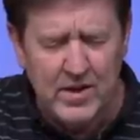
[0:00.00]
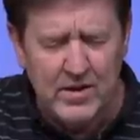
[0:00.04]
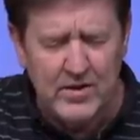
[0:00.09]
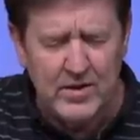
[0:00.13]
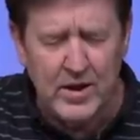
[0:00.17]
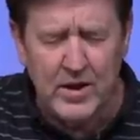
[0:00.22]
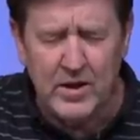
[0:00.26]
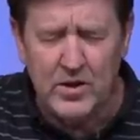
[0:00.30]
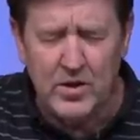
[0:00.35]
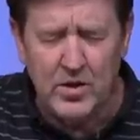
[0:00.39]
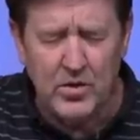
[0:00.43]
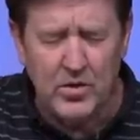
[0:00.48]

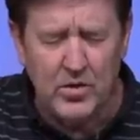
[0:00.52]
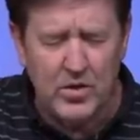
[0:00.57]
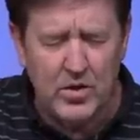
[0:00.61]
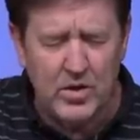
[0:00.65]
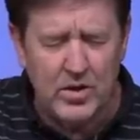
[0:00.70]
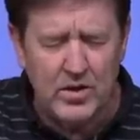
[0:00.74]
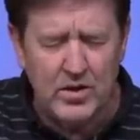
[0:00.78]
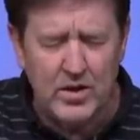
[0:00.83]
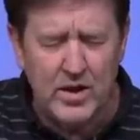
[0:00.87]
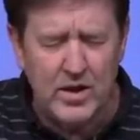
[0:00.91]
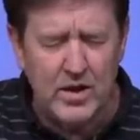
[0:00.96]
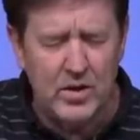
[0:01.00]
Thank you,
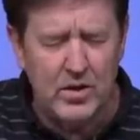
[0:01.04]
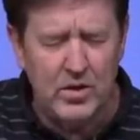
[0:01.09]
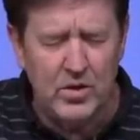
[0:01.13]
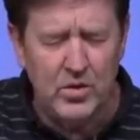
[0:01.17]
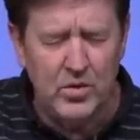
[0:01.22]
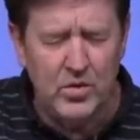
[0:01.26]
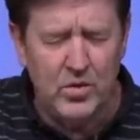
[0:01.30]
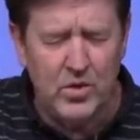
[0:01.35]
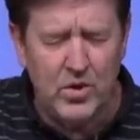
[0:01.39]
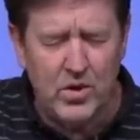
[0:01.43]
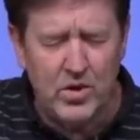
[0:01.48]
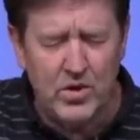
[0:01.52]
Lord, that
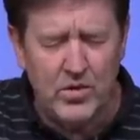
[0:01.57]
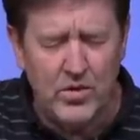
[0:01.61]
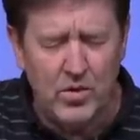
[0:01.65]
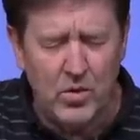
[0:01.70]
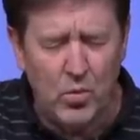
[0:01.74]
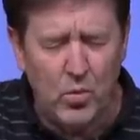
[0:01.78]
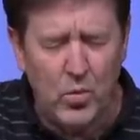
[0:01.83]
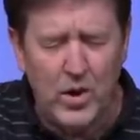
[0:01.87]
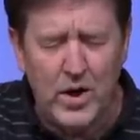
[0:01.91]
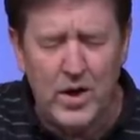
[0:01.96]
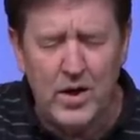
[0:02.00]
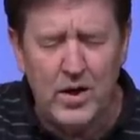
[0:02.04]
you are the
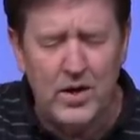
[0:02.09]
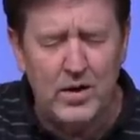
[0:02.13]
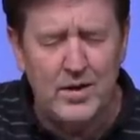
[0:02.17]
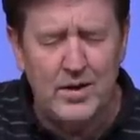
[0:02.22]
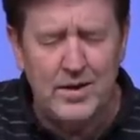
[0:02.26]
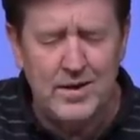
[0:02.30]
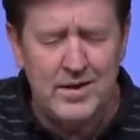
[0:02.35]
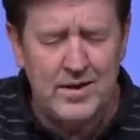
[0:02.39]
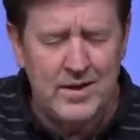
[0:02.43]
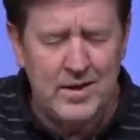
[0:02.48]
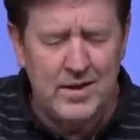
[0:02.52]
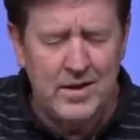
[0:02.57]

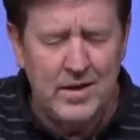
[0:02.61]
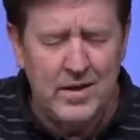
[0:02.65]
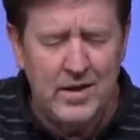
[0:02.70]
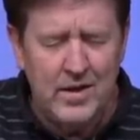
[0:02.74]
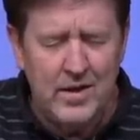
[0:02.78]
well